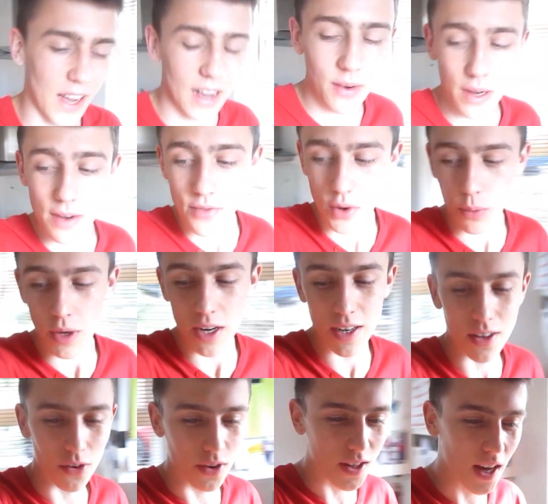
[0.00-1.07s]
However, when I
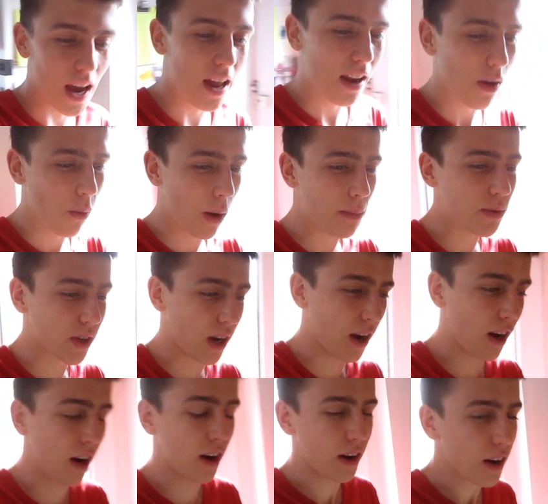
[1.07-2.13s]
go onto any
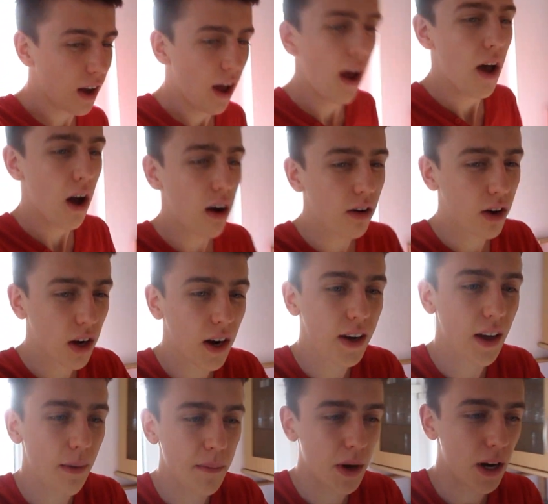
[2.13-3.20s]
website like, oh, can I
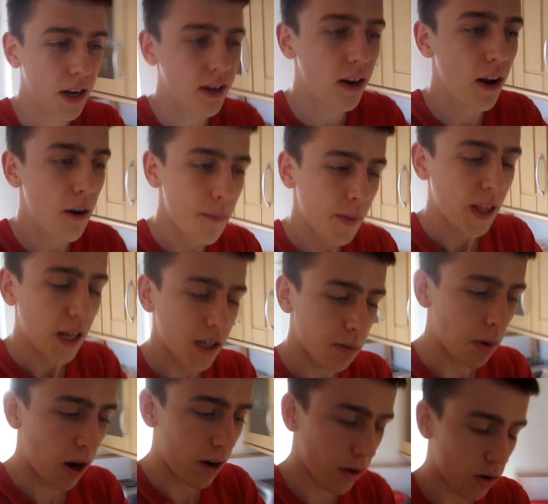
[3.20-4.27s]
get mine
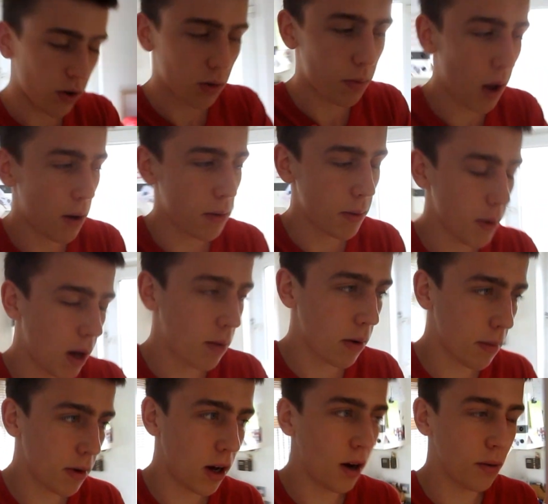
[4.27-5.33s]
spiraled, blah, blah, blah,
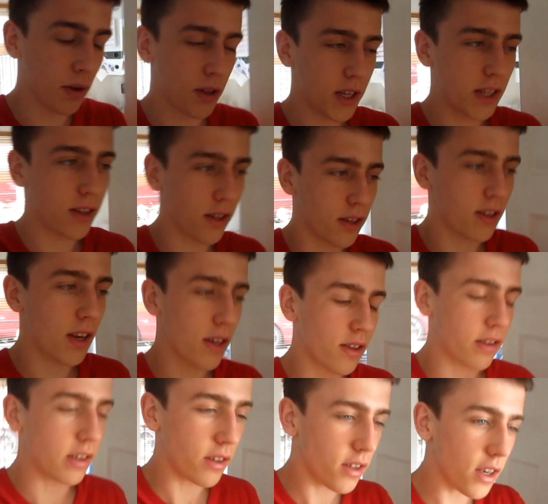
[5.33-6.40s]
blah, blah, I want this.
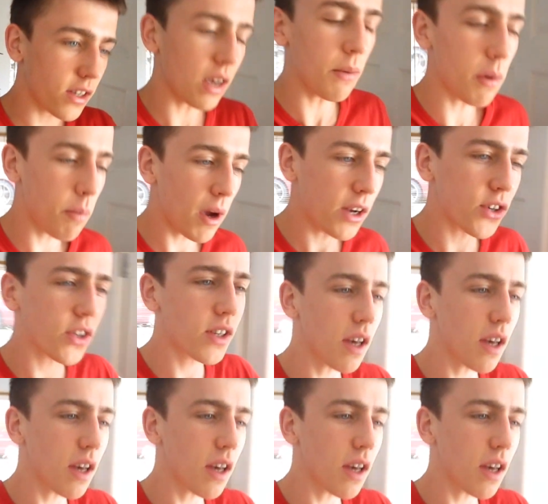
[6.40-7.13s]
How many pages?